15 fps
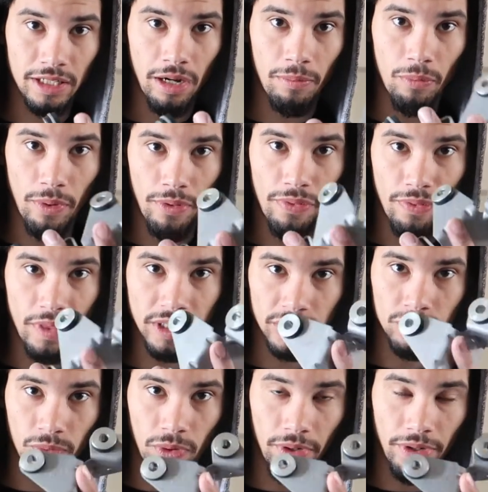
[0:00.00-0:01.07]
come with
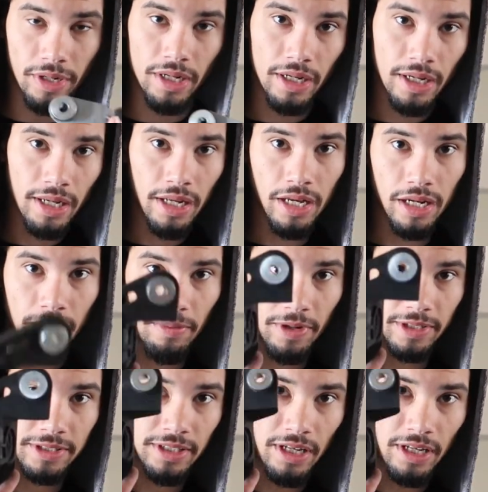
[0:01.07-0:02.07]
this one, and the Mark